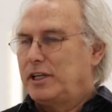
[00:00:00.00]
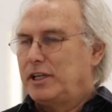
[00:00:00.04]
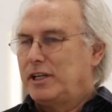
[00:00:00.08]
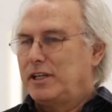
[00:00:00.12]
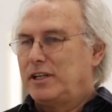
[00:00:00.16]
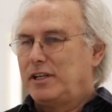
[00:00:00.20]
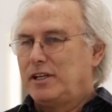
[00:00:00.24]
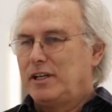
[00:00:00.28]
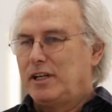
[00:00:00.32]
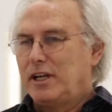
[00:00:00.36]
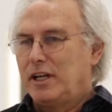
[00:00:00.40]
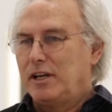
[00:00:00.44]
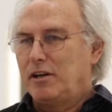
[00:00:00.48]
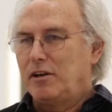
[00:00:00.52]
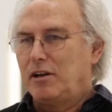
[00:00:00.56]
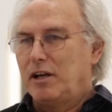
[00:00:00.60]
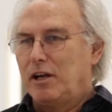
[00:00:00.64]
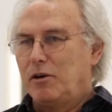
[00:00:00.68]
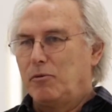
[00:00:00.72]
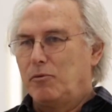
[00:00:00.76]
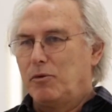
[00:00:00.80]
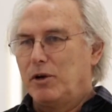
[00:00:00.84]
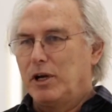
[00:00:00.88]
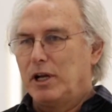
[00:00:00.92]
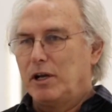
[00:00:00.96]
it.
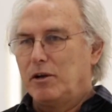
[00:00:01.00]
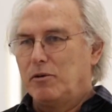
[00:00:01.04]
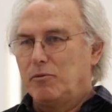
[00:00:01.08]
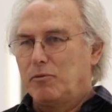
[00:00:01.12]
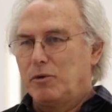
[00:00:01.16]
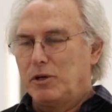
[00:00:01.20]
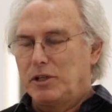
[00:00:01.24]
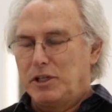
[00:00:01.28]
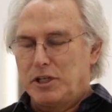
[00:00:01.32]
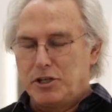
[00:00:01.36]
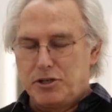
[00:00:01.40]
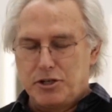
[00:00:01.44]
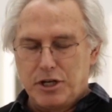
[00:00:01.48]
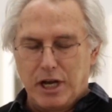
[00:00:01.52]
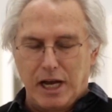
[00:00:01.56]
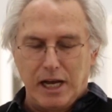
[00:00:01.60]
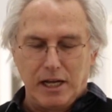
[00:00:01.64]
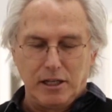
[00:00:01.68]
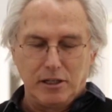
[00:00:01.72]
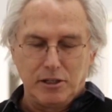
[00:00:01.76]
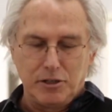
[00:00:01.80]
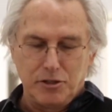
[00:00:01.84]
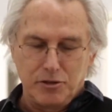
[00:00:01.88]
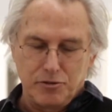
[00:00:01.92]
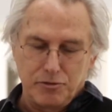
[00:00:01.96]
And what the
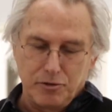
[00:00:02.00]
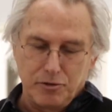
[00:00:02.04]
challenge